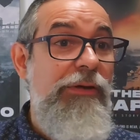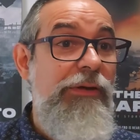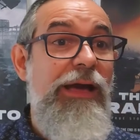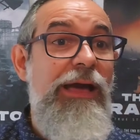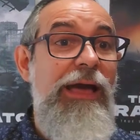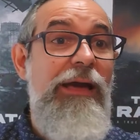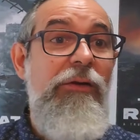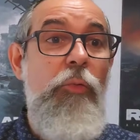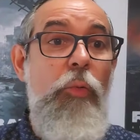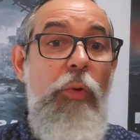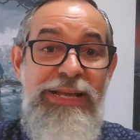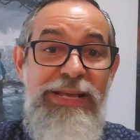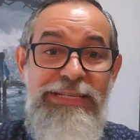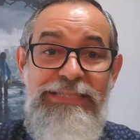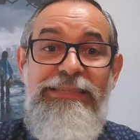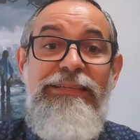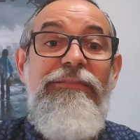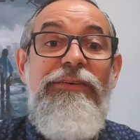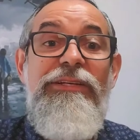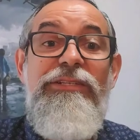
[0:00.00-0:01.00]

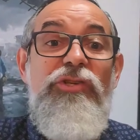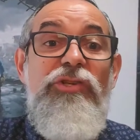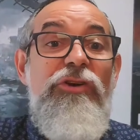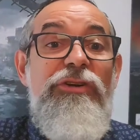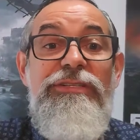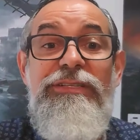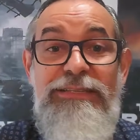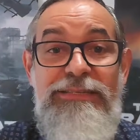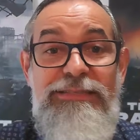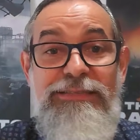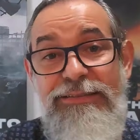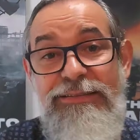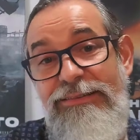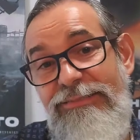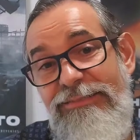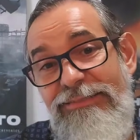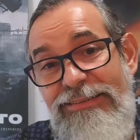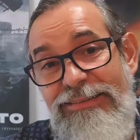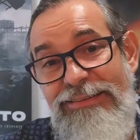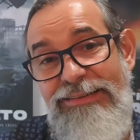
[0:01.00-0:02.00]
wasting resources.
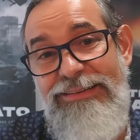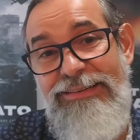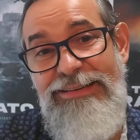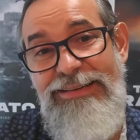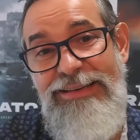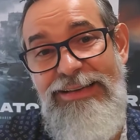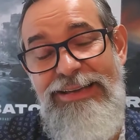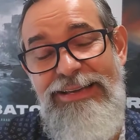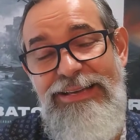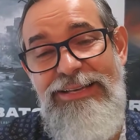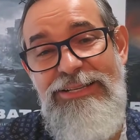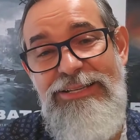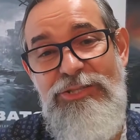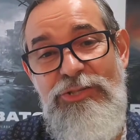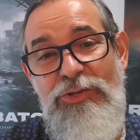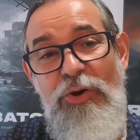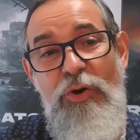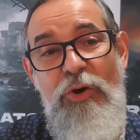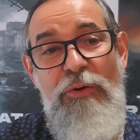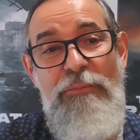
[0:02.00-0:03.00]

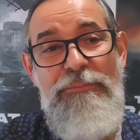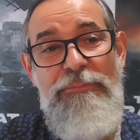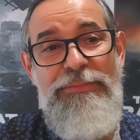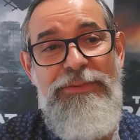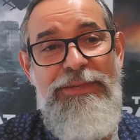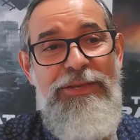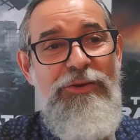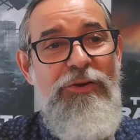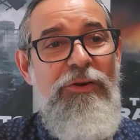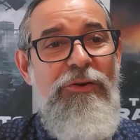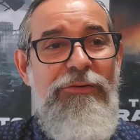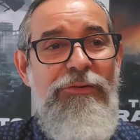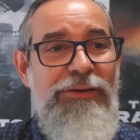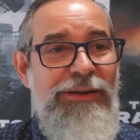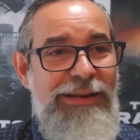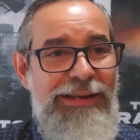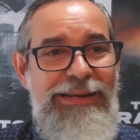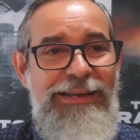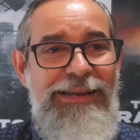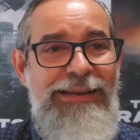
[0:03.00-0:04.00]
So
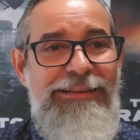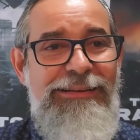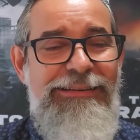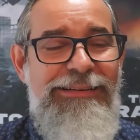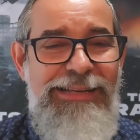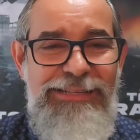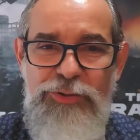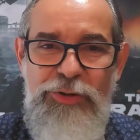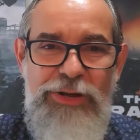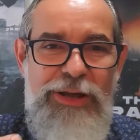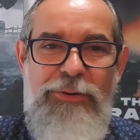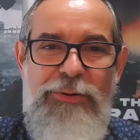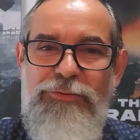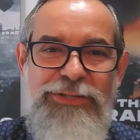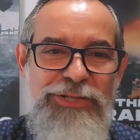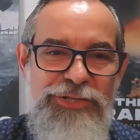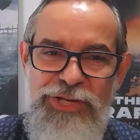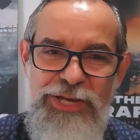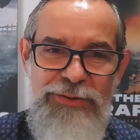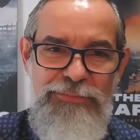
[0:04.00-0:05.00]
let's talk about
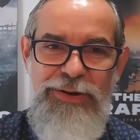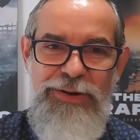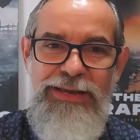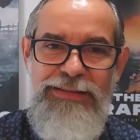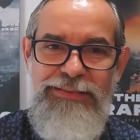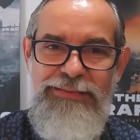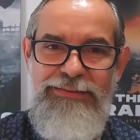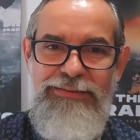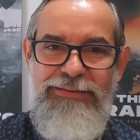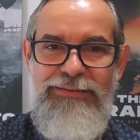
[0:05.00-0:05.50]
the gym, right?